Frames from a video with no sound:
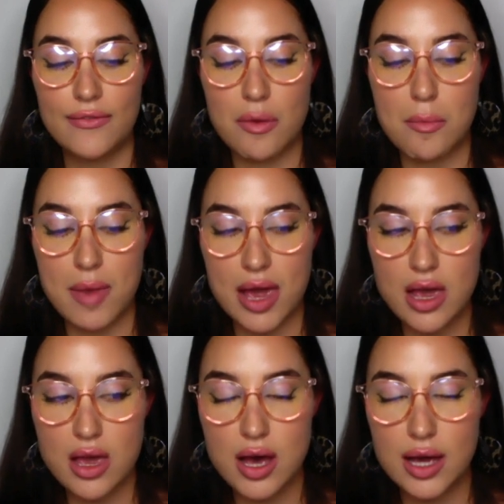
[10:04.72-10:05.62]
for
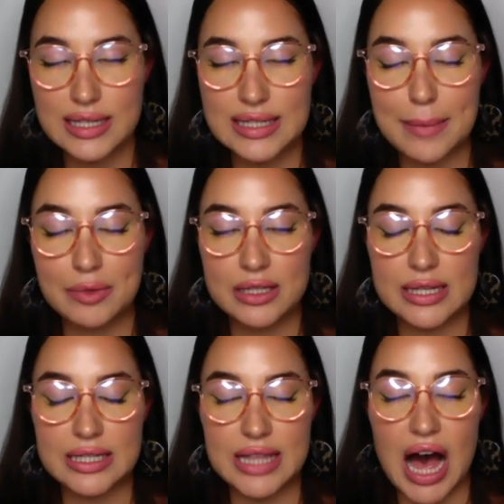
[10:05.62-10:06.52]
me, acceptance
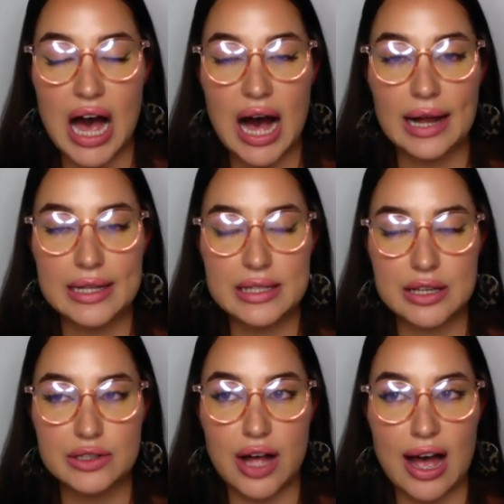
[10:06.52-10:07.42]
is the hardest thing
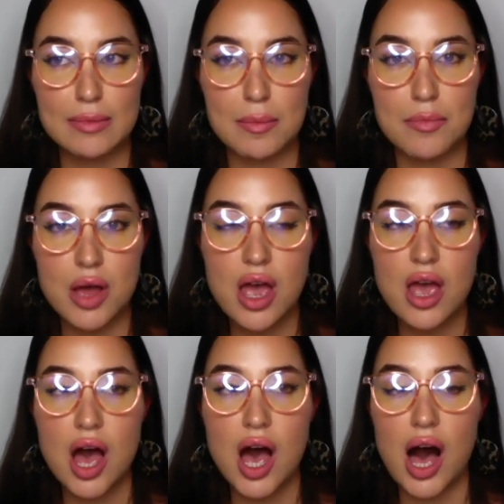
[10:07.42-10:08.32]
because
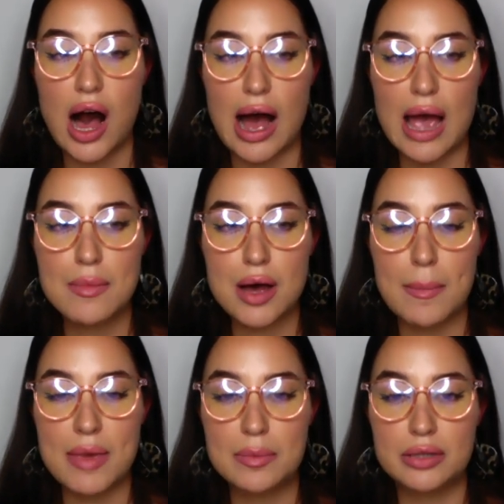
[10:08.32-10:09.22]
I'm a
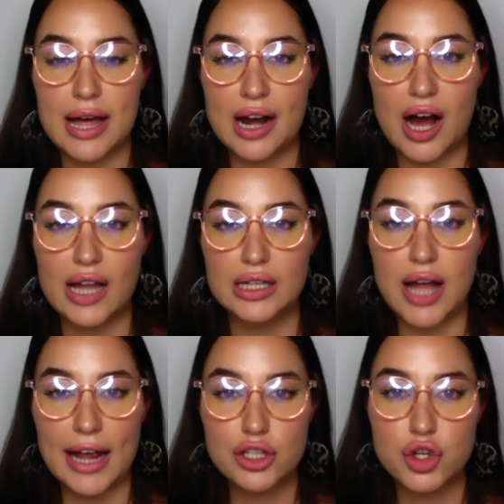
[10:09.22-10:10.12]
big planner. I
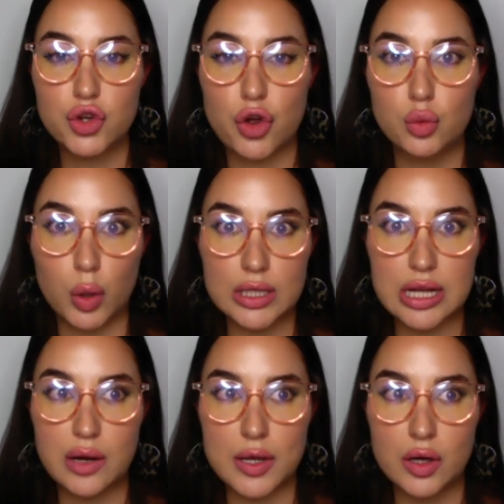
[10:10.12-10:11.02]
like to know what's
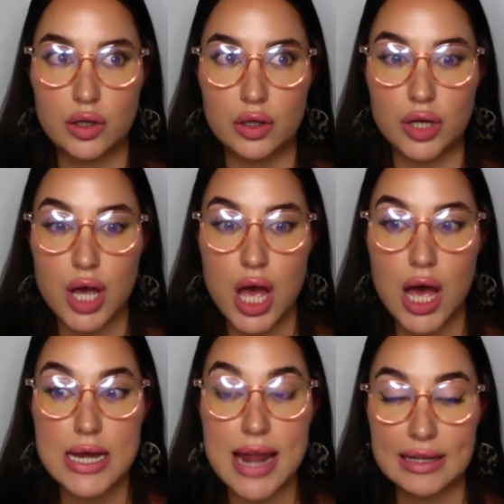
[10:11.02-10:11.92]
going on
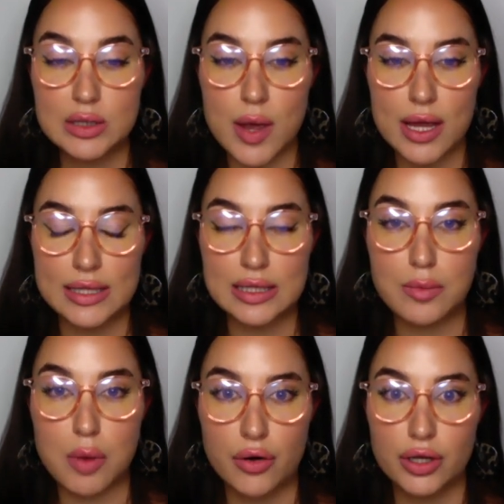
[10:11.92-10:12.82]
next week and
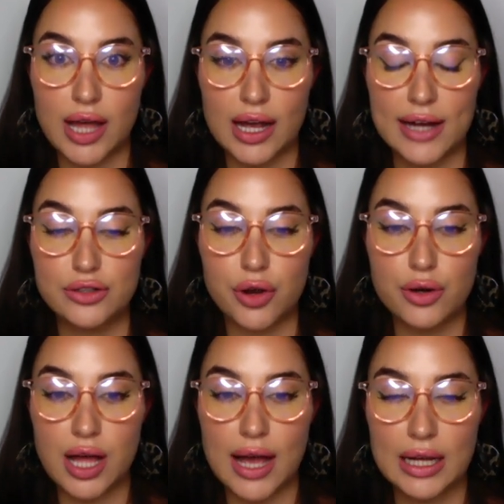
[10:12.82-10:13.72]
tomorrow. Like, I
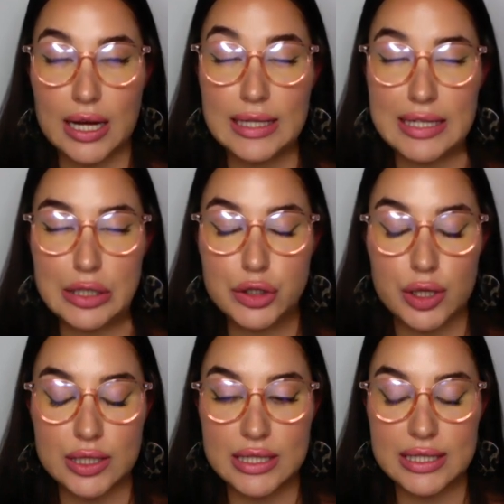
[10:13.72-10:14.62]
don't like
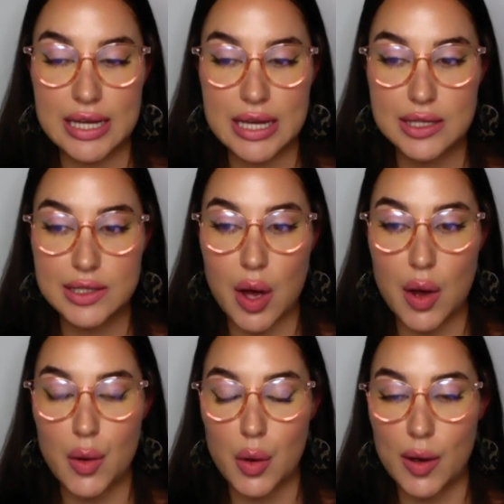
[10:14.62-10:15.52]
uncertainty.
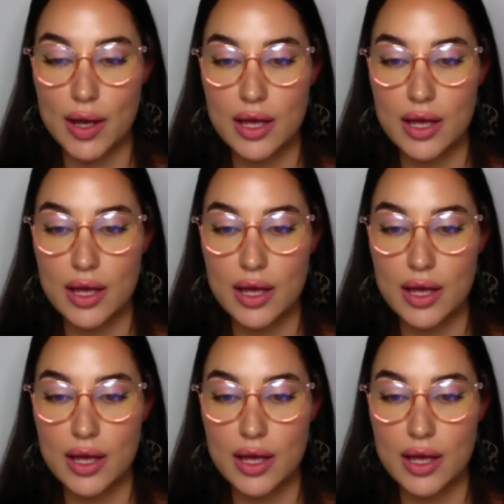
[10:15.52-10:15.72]
So